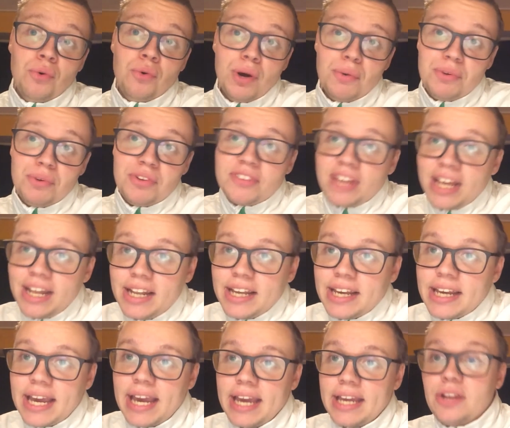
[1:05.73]
who are we
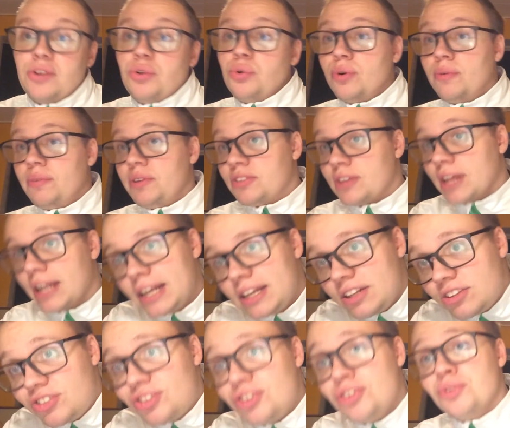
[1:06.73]
selling, and who are we selling
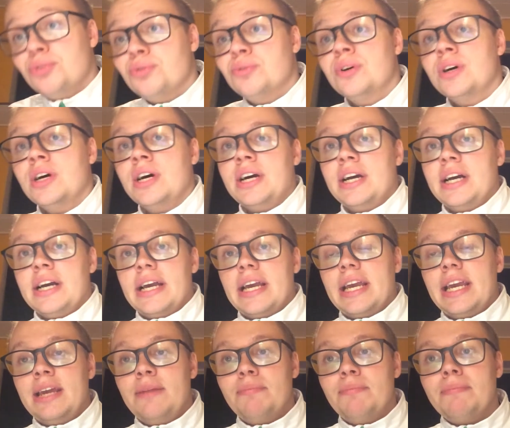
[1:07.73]
to?
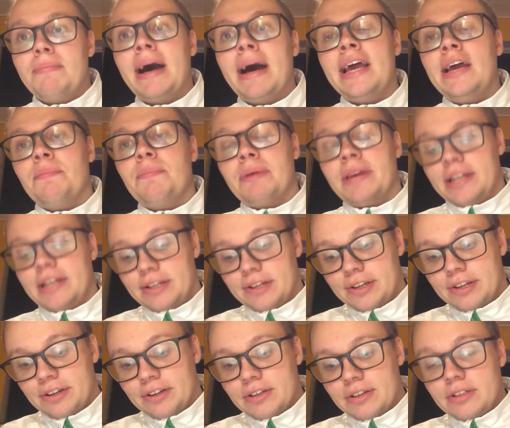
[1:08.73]
In my
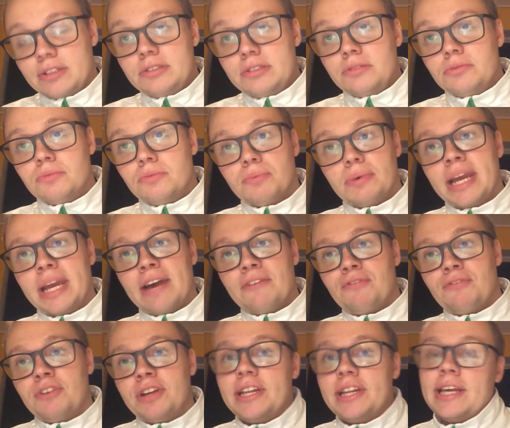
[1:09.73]
opinion, we
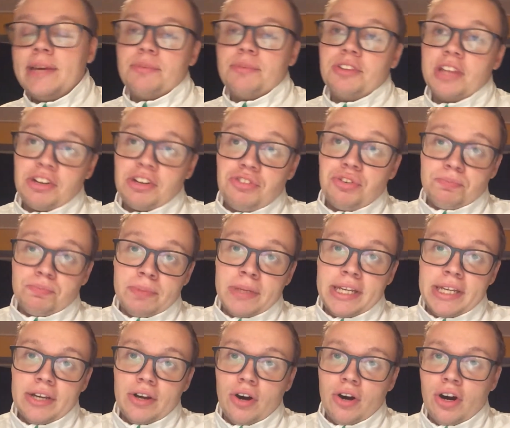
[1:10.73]
have 3 names that should
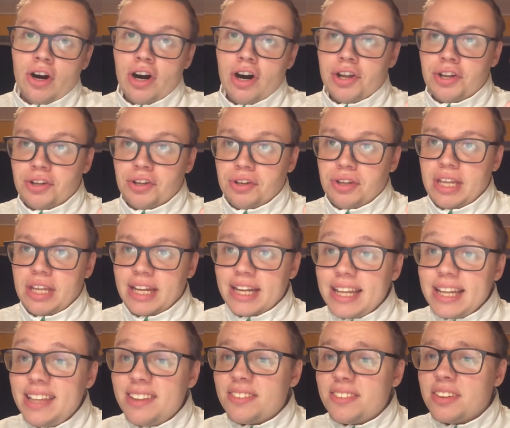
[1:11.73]
be on at
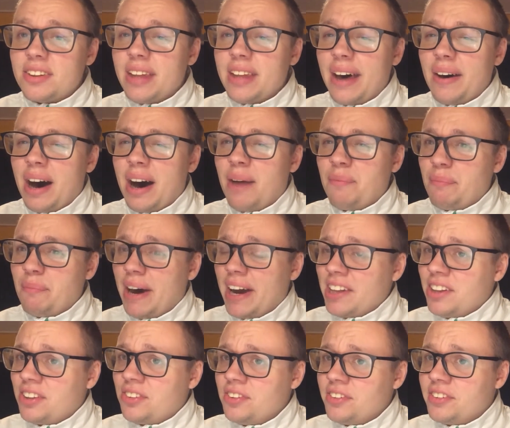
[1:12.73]
least our
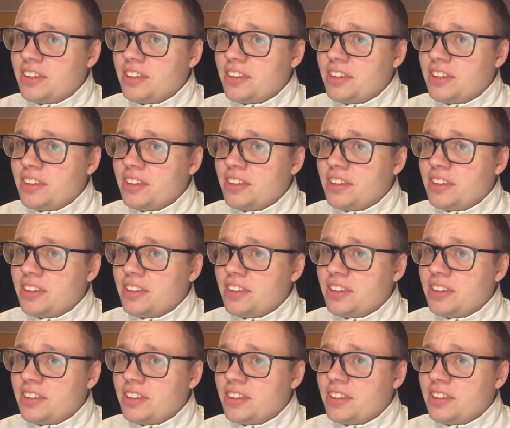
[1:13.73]
minds to